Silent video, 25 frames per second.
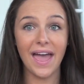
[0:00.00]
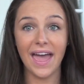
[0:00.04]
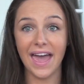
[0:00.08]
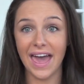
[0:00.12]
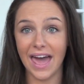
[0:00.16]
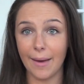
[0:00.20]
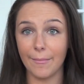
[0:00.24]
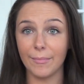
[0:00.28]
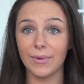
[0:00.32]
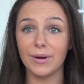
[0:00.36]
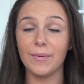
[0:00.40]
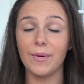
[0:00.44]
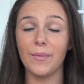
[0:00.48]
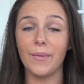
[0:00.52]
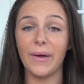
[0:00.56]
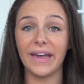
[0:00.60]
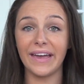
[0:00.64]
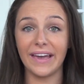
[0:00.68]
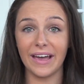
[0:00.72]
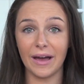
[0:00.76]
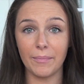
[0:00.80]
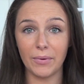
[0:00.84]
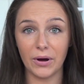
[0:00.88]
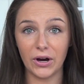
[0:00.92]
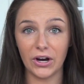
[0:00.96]
And I'm gonna be
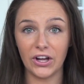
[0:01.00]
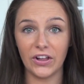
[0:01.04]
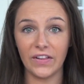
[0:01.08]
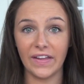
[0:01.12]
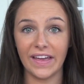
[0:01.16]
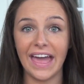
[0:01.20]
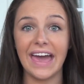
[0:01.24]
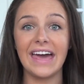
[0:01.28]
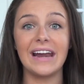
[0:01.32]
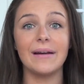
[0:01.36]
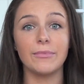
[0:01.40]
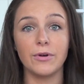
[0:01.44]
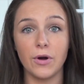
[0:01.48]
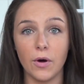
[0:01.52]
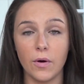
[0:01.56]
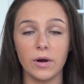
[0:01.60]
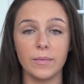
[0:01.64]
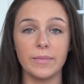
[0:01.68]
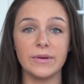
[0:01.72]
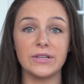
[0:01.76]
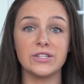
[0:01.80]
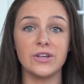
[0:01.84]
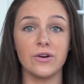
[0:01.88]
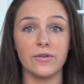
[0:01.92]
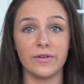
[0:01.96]
waking up early and I'm going
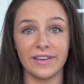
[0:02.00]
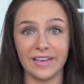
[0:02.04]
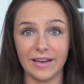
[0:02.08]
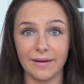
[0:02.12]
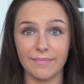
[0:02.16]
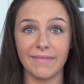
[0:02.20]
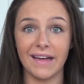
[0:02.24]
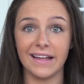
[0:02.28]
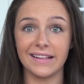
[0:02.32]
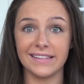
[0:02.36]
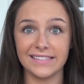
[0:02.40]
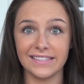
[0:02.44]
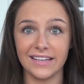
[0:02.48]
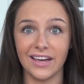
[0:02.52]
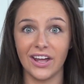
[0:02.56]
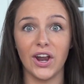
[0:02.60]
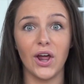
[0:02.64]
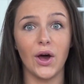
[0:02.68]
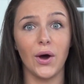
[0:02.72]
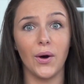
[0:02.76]
to be soaking up that sun.